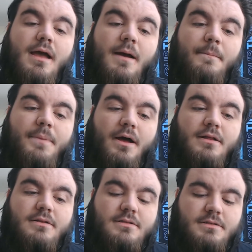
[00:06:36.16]
But
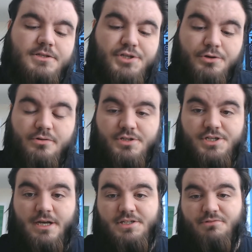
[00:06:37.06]
Tuchel's
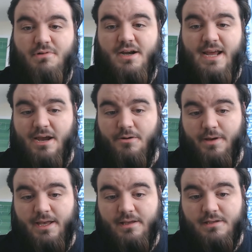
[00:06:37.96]
Chelsea right now
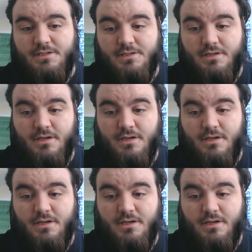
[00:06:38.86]
is...